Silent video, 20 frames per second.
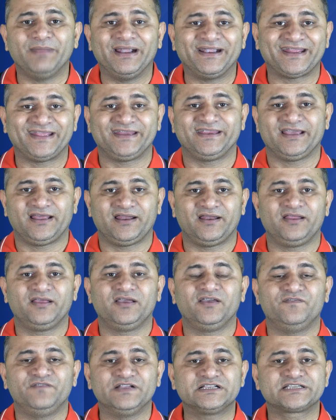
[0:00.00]
material
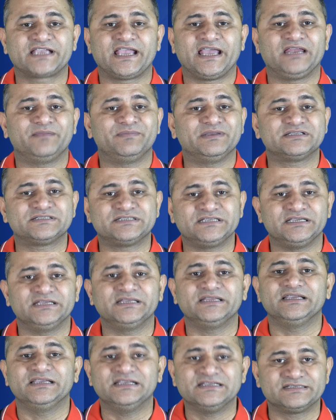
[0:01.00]
which can be
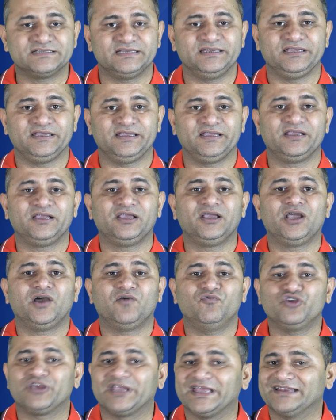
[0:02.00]
seen easily.
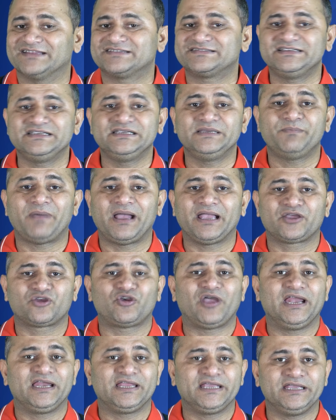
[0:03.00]
We can see
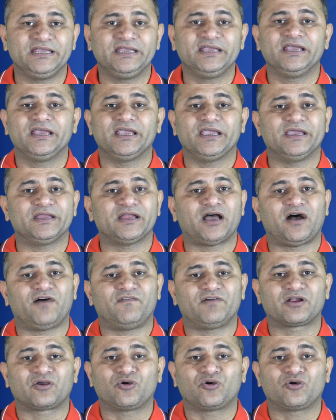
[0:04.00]
microalgae in our